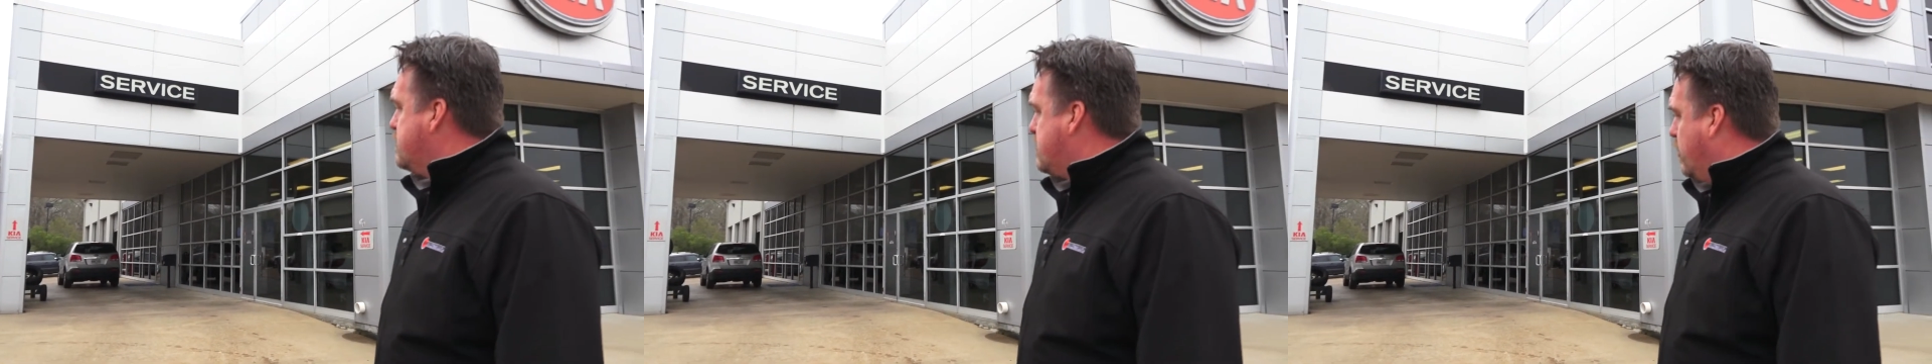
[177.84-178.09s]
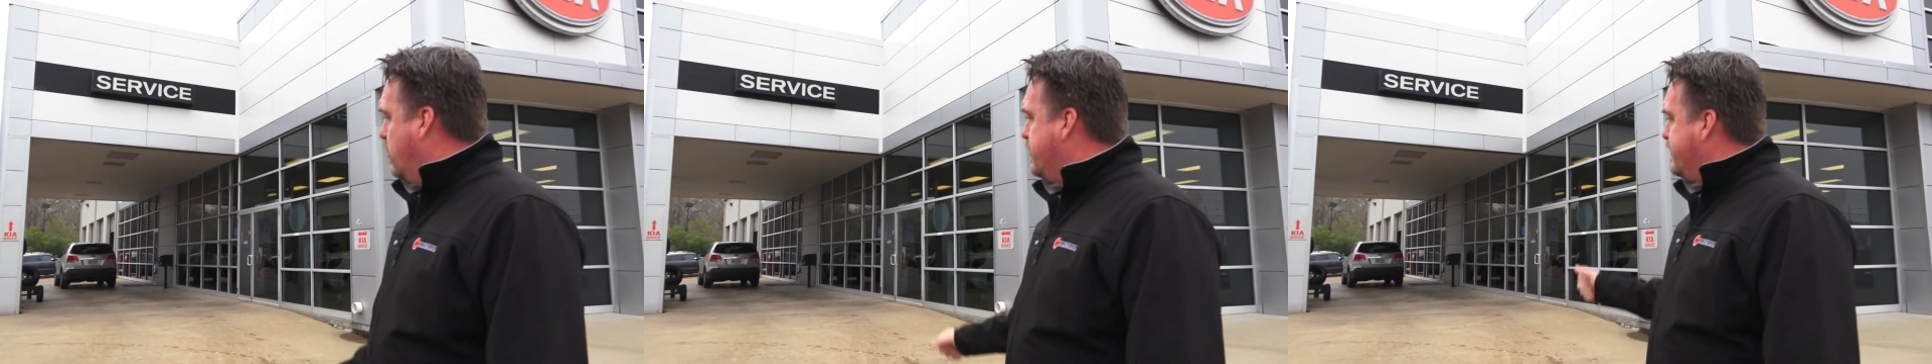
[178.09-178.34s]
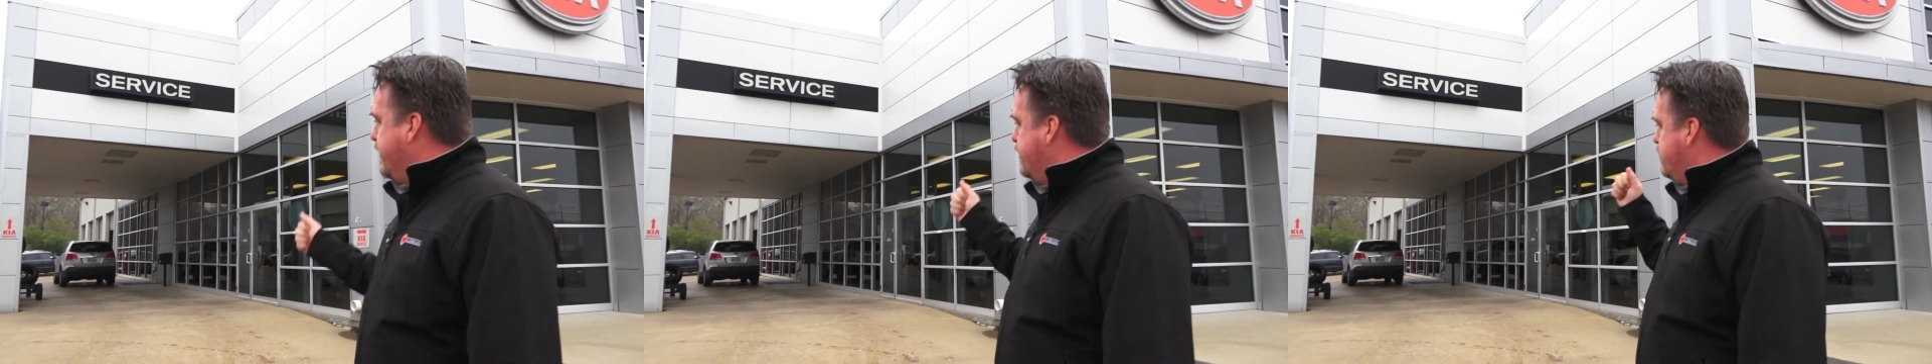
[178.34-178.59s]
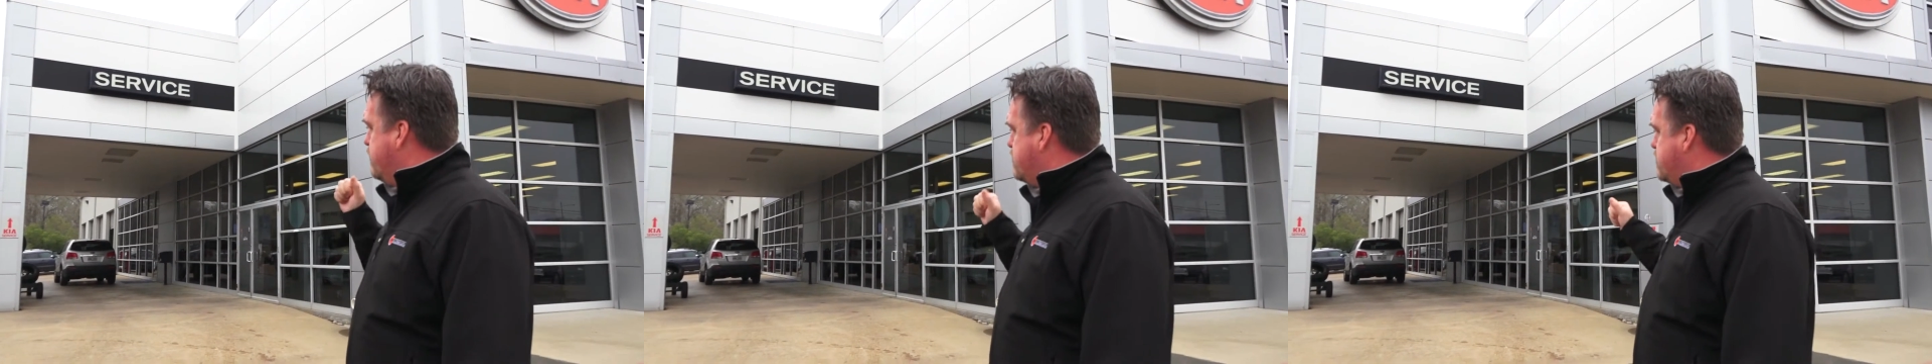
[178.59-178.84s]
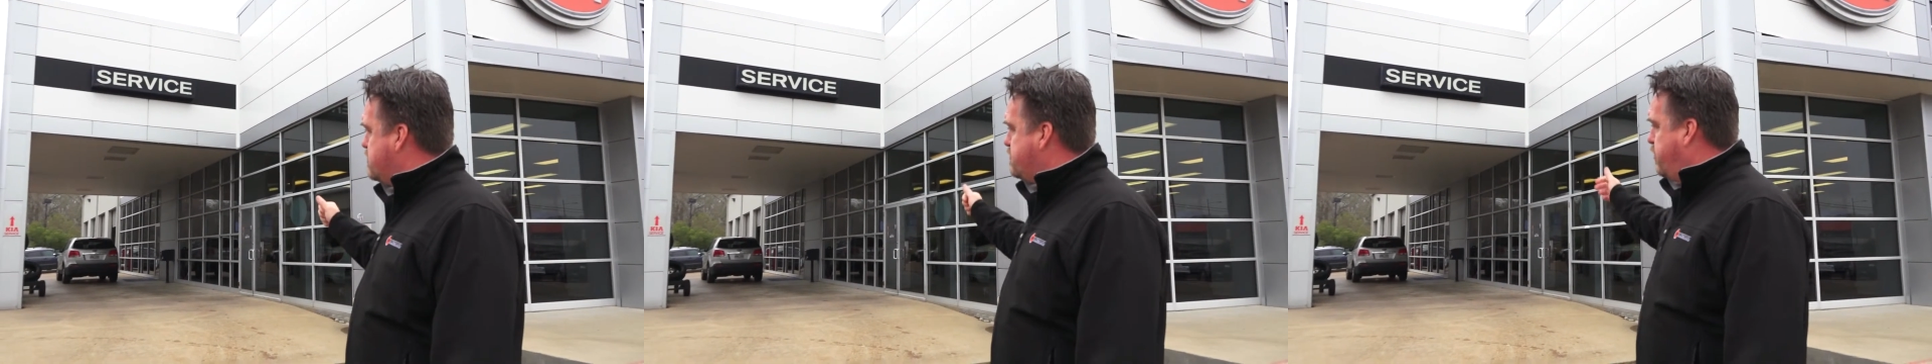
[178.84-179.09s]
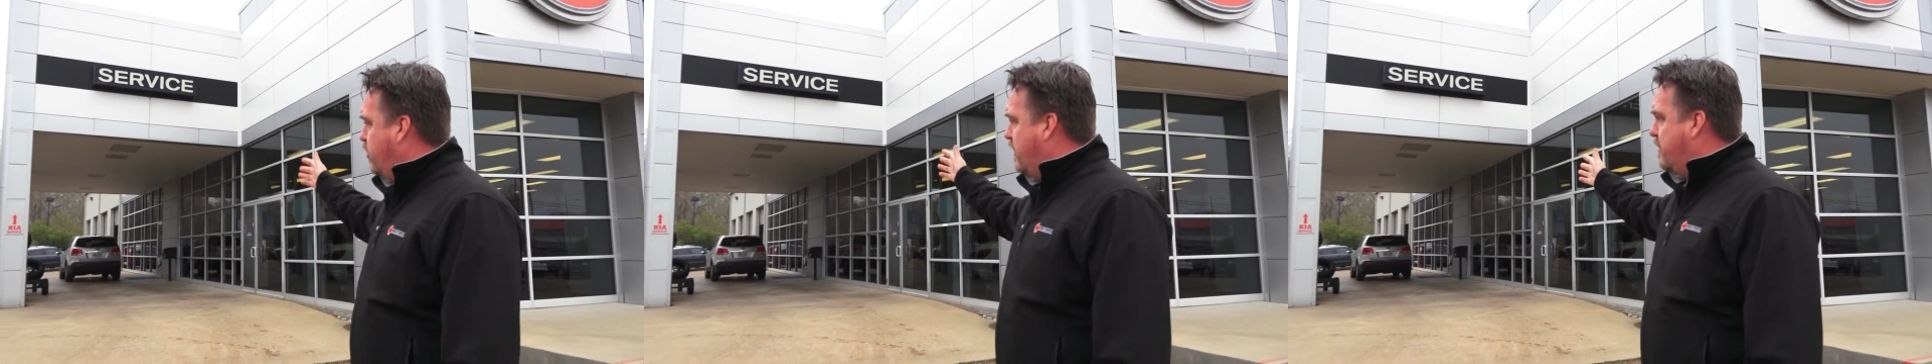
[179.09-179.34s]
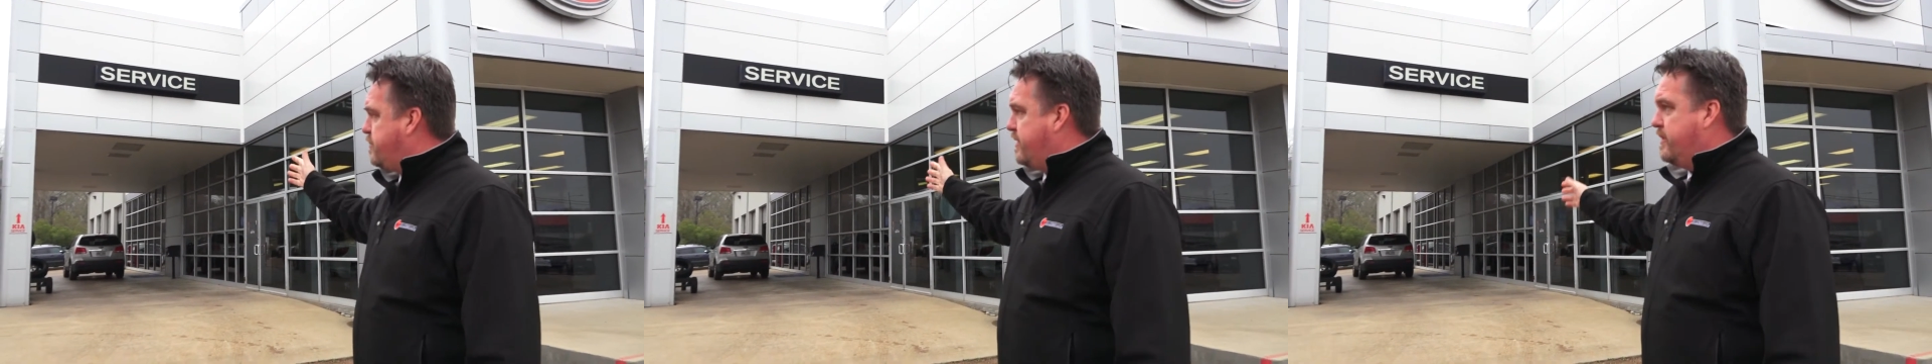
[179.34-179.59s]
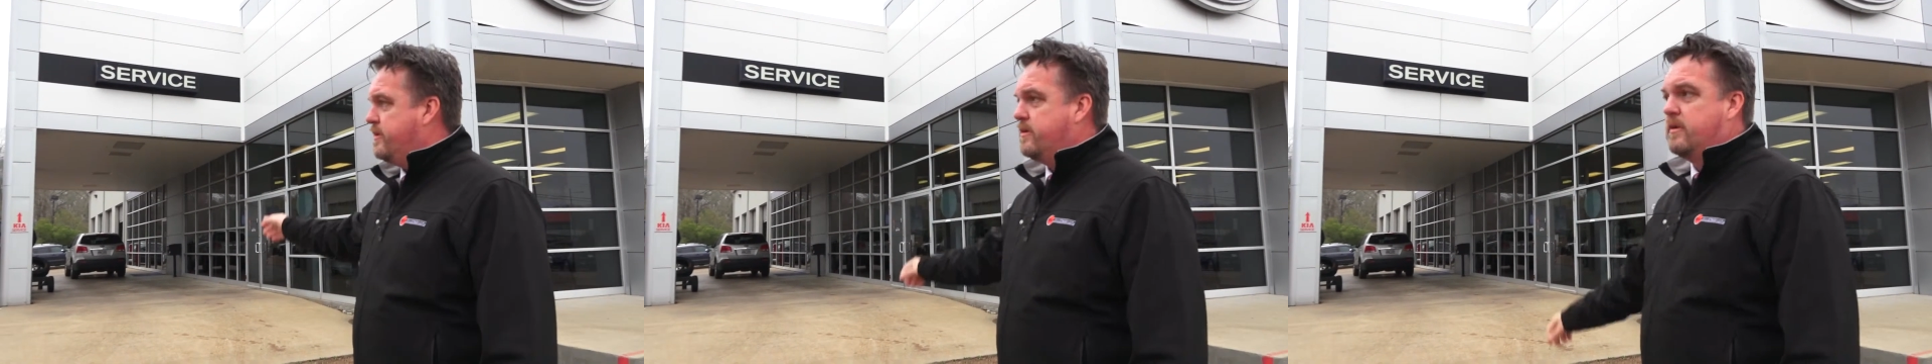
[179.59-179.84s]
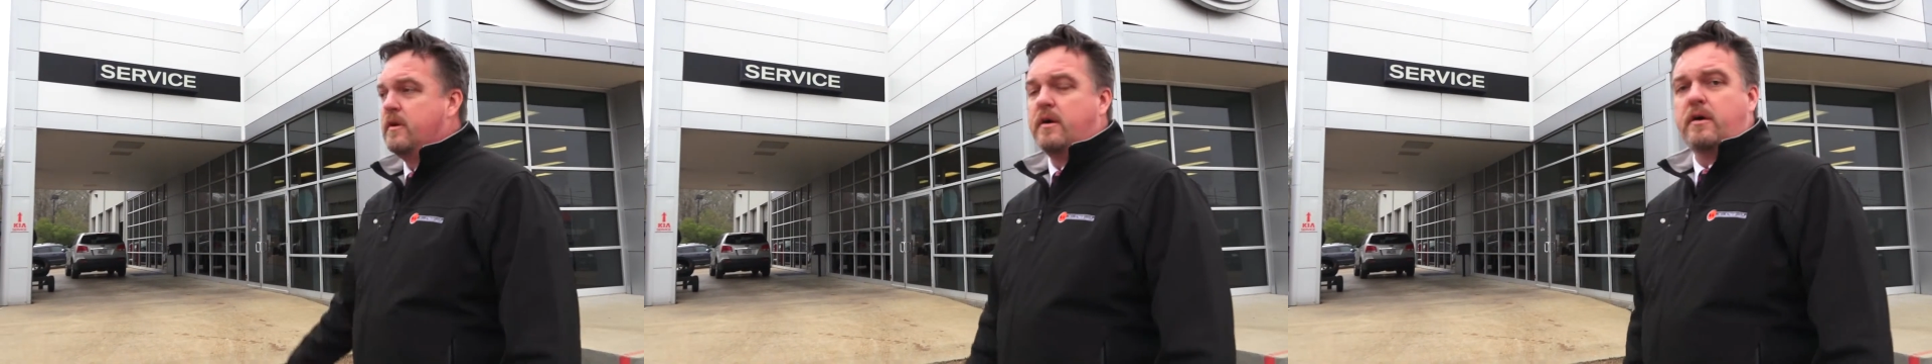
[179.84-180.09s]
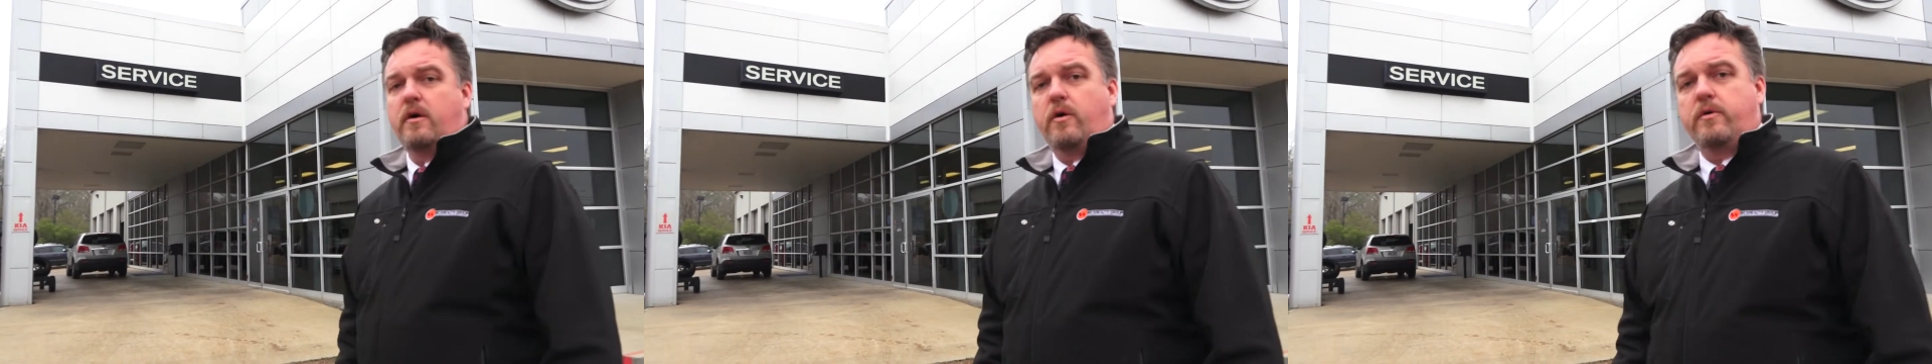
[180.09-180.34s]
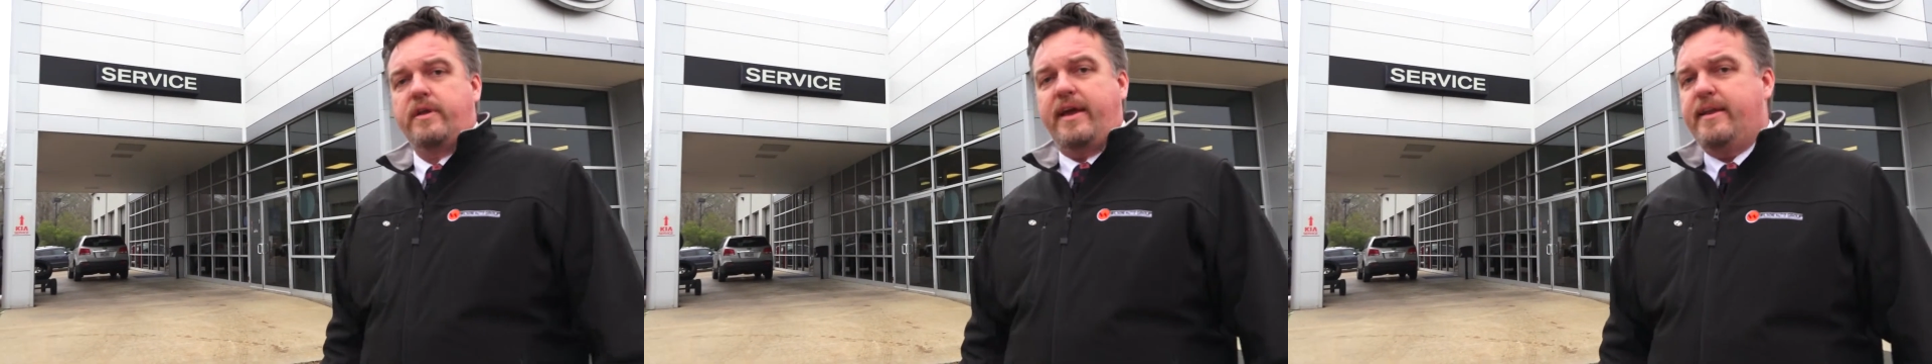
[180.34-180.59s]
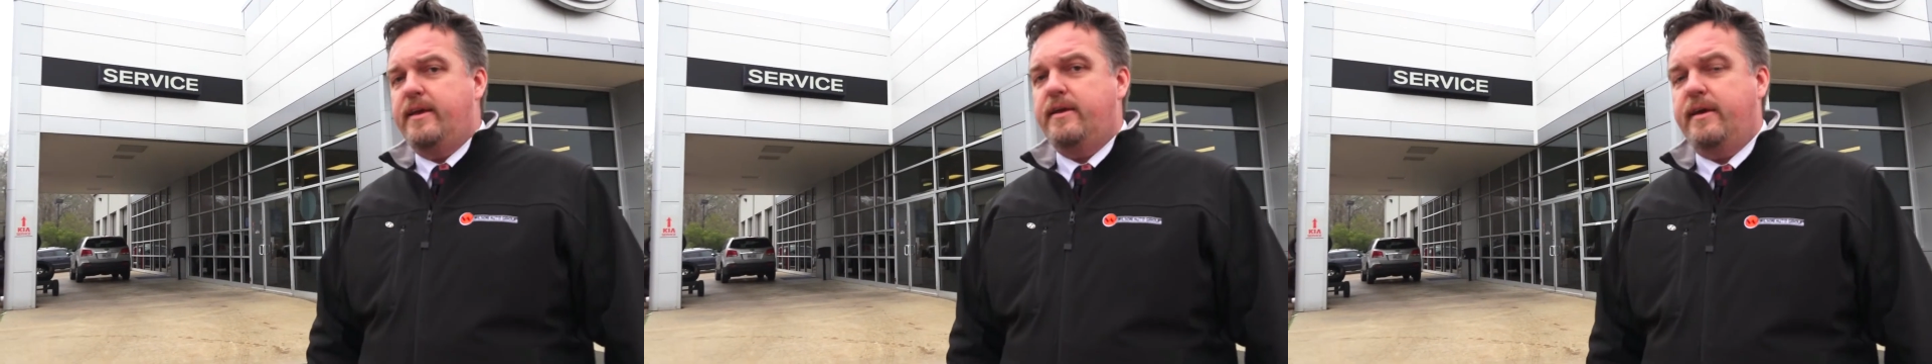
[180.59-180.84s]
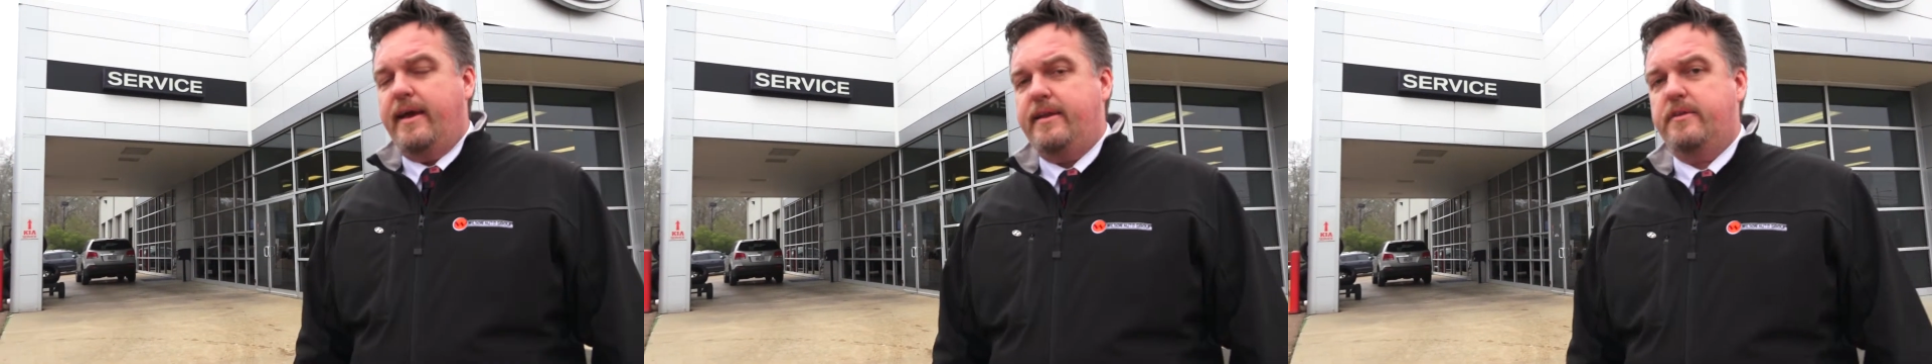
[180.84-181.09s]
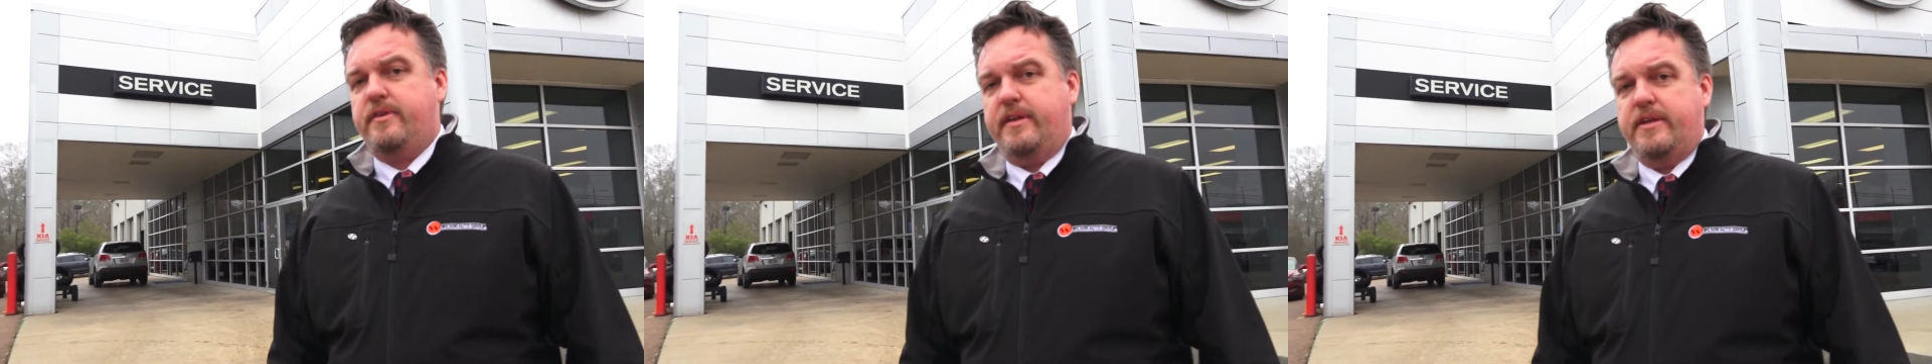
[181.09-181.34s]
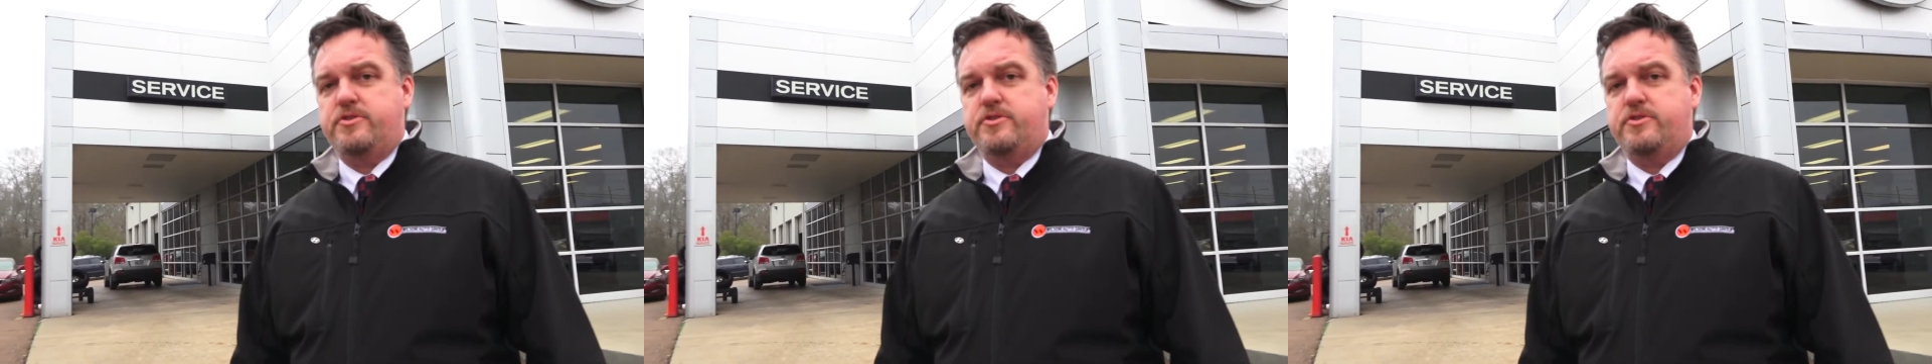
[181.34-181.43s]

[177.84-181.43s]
So all you need to do is just pull up here on any anything